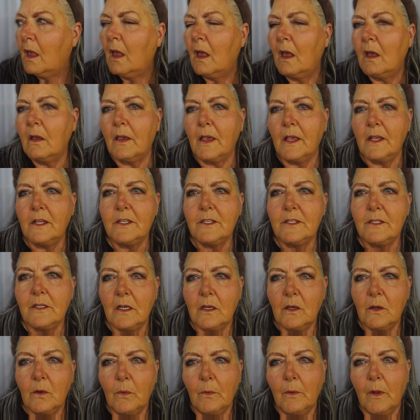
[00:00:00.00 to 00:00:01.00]
Okay,
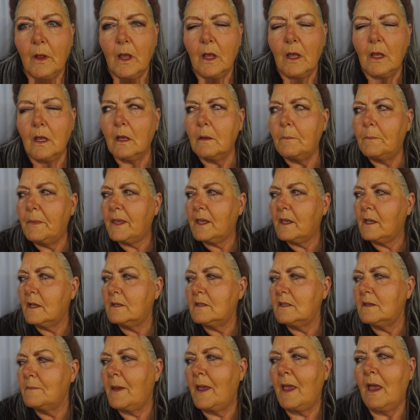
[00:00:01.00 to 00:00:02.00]
so
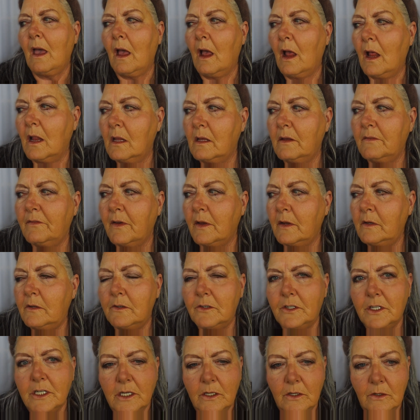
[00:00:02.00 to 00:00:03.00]
because of my olive
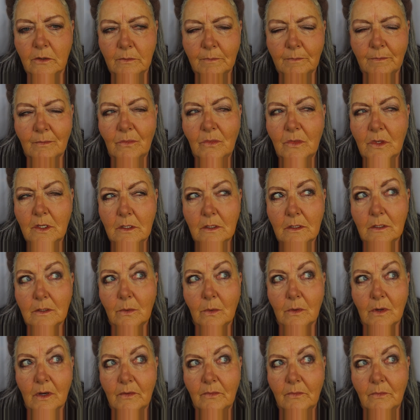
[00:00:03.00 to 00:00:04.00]
undertone, this is
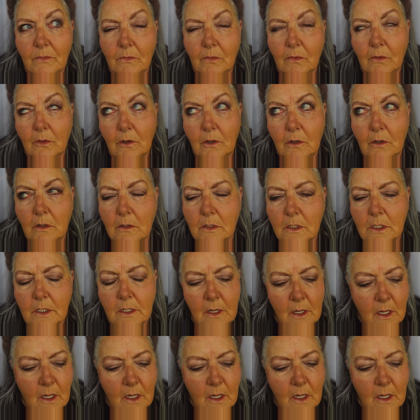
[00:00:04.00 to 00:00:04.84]
what I've learned.